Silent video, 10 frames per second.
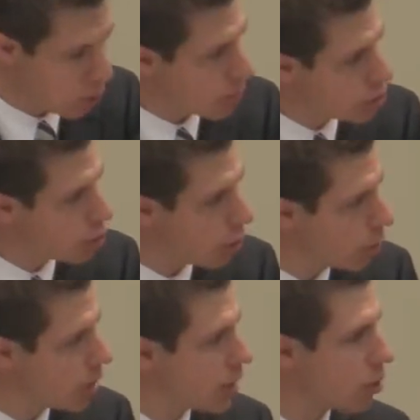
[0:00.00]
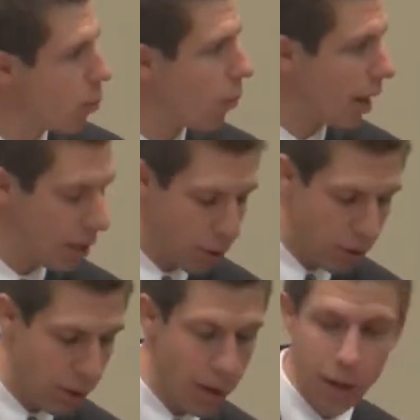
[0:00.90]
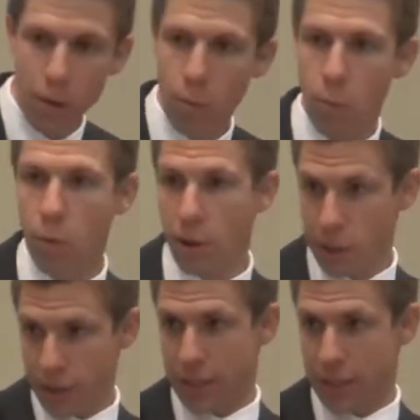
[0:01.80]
So it shows it's a regular work,